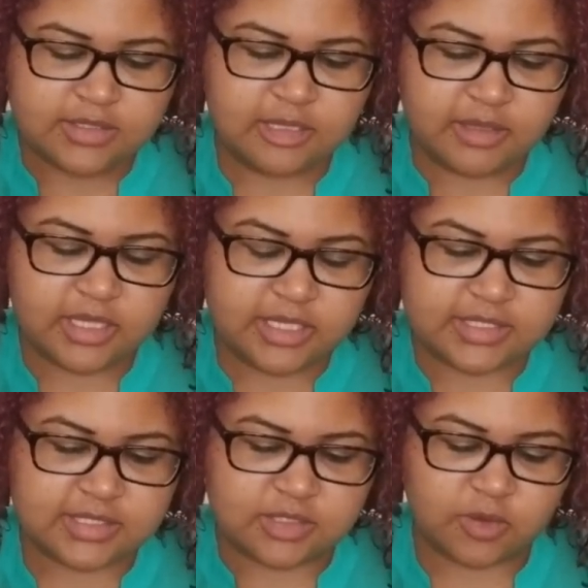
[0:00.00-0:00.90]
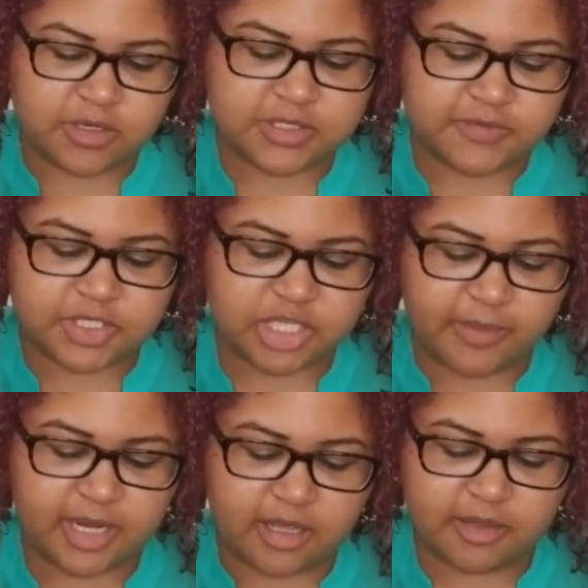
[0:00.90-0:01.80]
Tell me about the Ace of Swords for
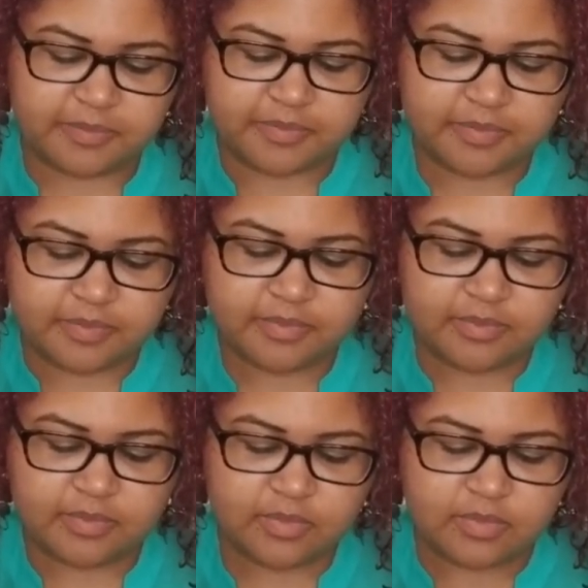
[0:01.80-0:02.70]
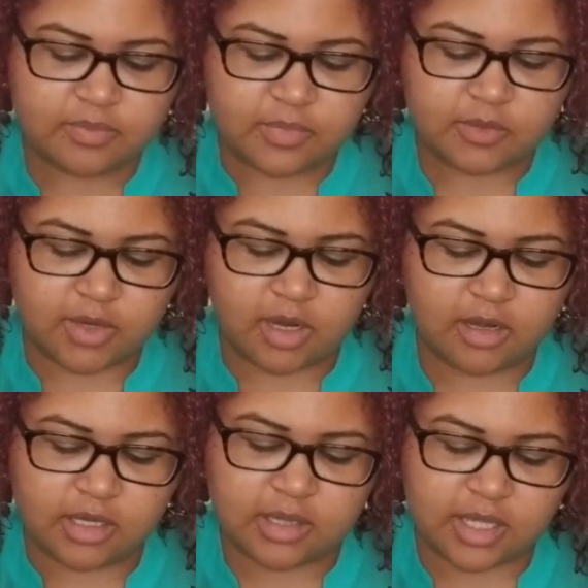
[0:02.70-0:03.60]
Gemini
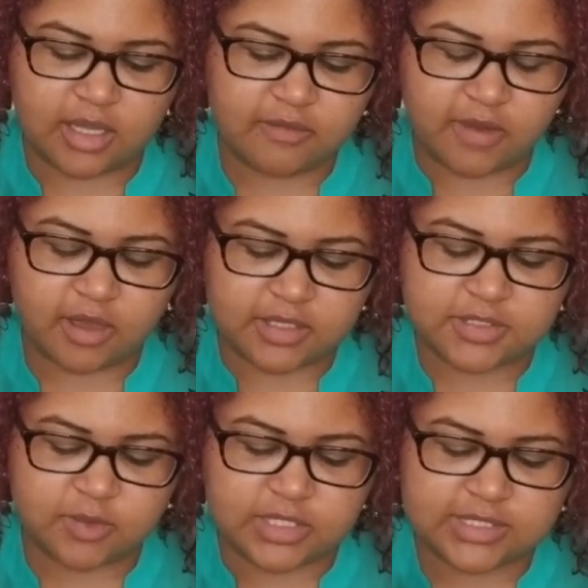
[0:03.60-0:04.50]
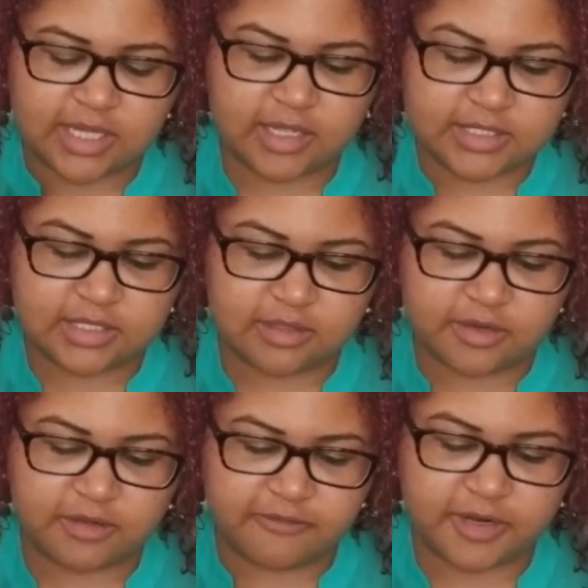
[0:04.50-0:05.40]
regarding love, August 22nd to the
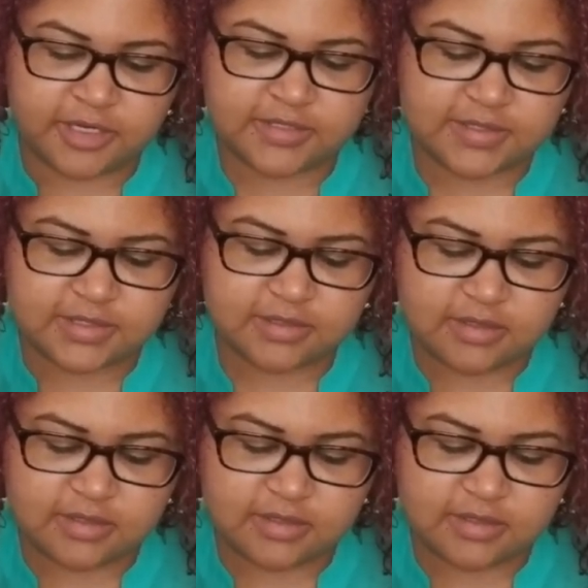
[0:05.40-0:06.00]
31st.